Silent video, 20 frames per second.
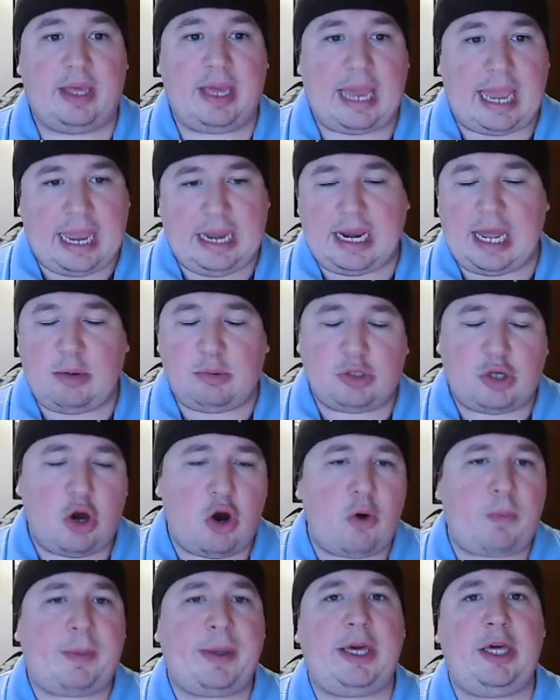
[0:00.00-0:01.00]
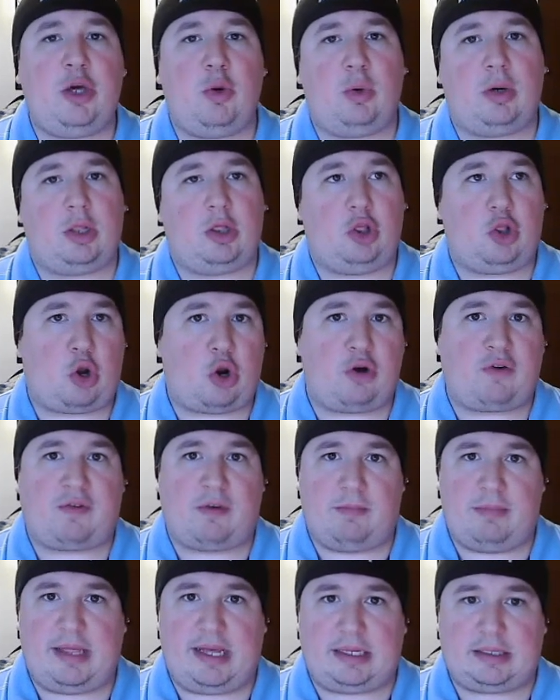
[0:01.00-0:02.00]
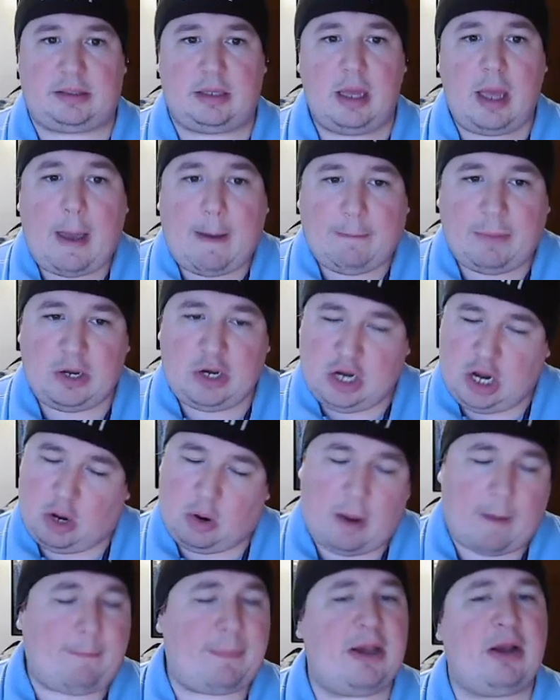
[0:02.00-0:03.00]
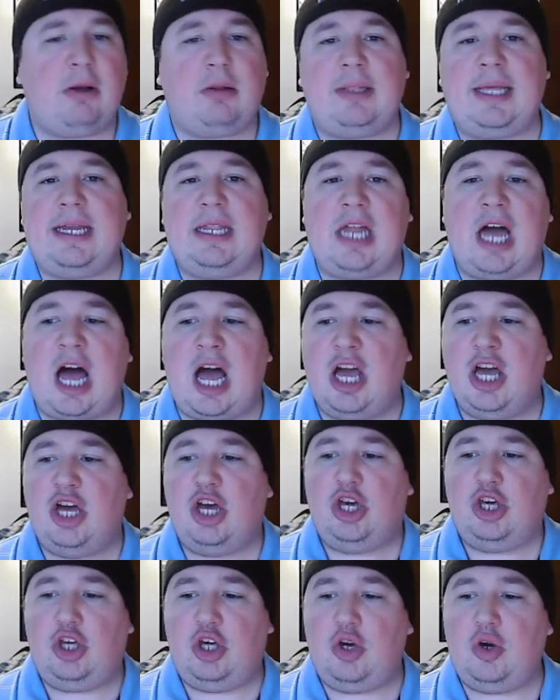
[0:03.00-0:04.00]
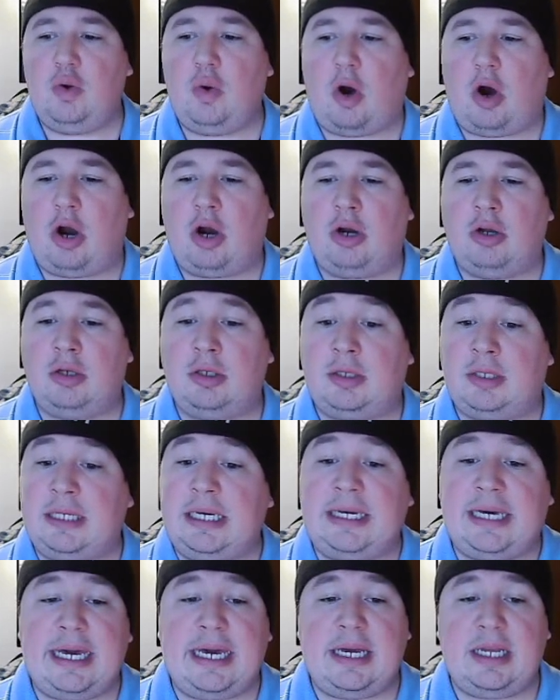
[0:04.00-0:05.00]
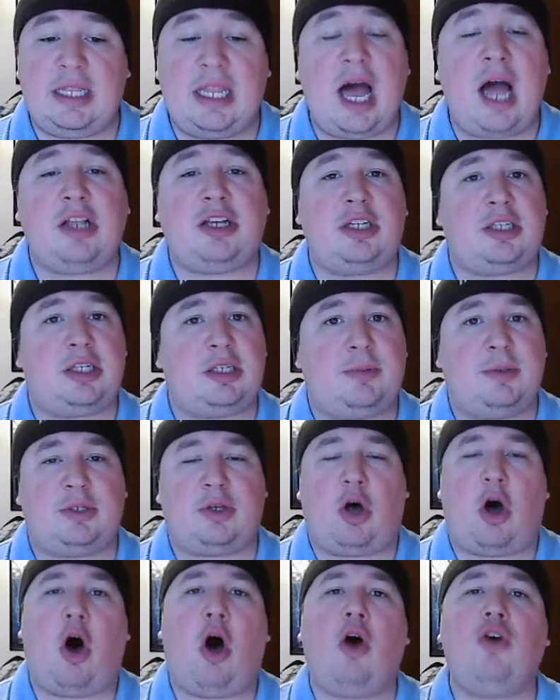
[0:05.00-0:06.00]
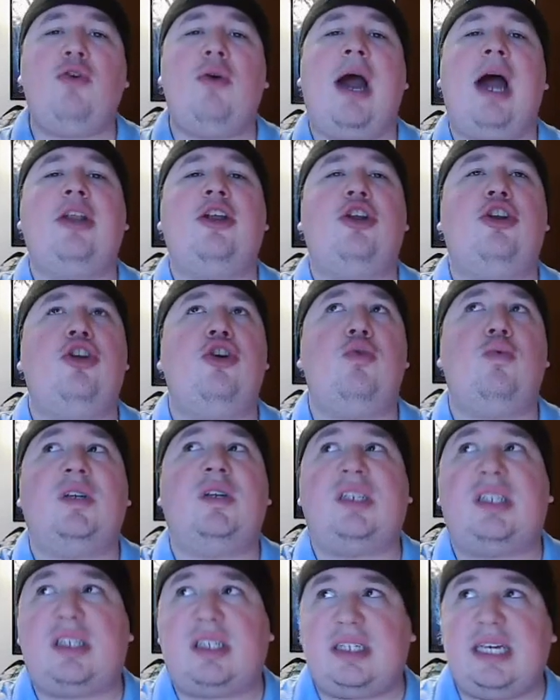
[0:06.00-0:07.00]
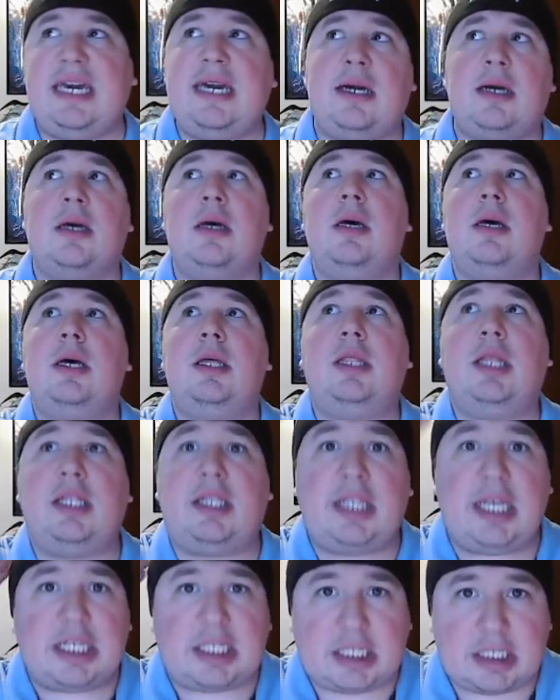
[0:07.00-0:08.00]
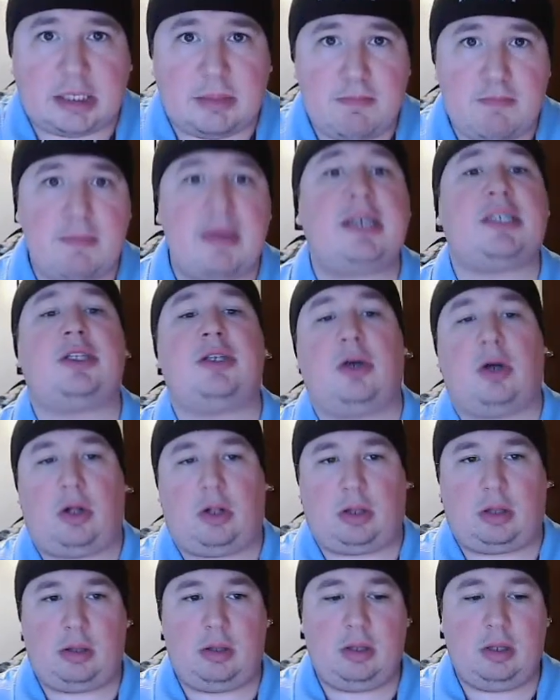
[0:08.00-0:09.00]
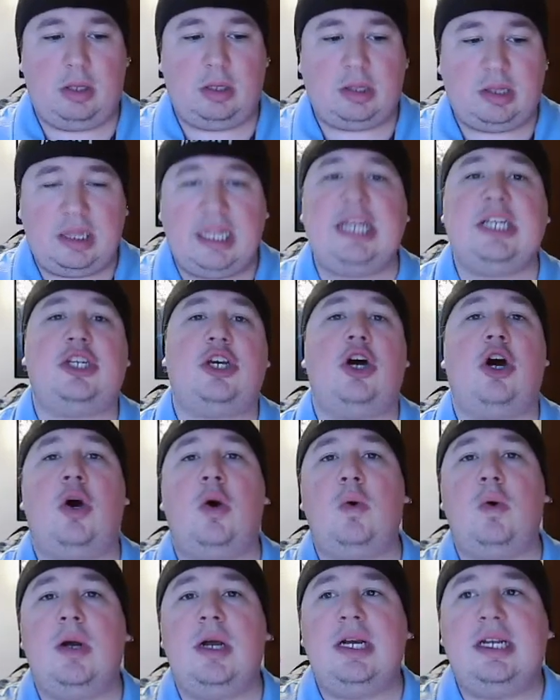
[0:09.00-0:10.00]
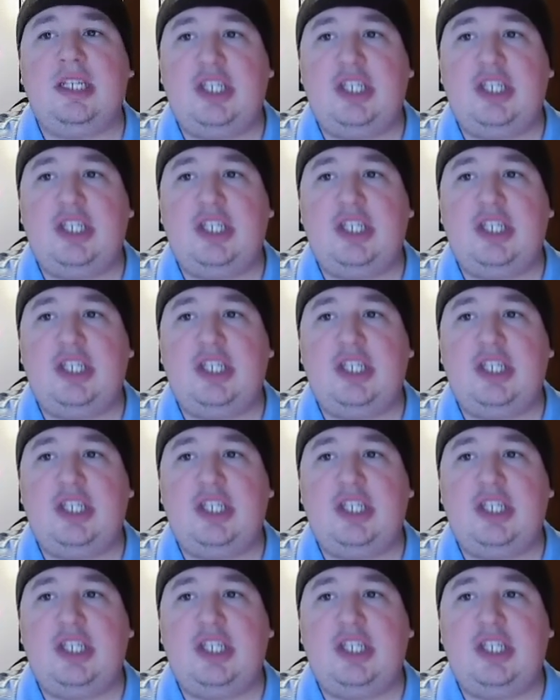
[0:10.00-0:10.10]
And I was hoping you would have learned from this. But no, apparently not. You are seeking not just dismissal. All you had to do was seek the dismissal, Lizzo.